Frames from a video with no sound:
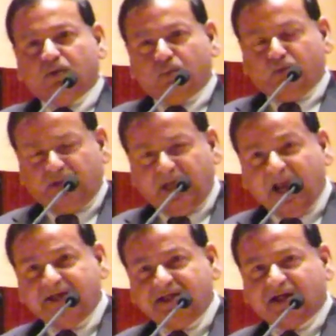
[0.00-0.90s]
The
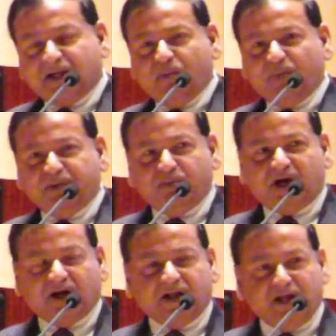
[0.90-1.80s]
idea came up in
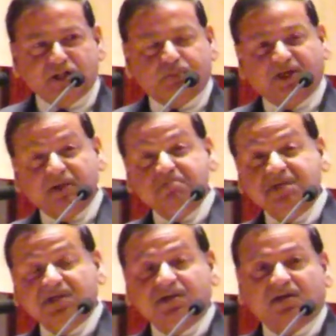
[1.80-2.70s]
Marrakech, but
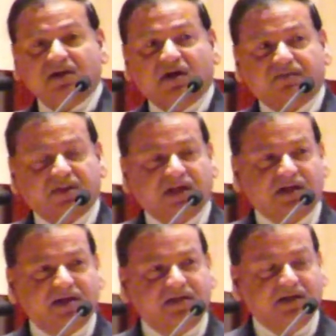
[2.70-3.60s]
immediately after
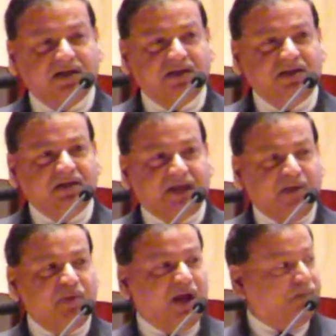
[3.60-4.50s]
that idea
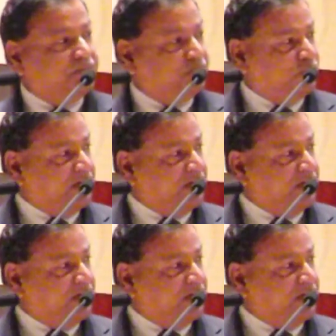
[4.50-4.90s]
came up,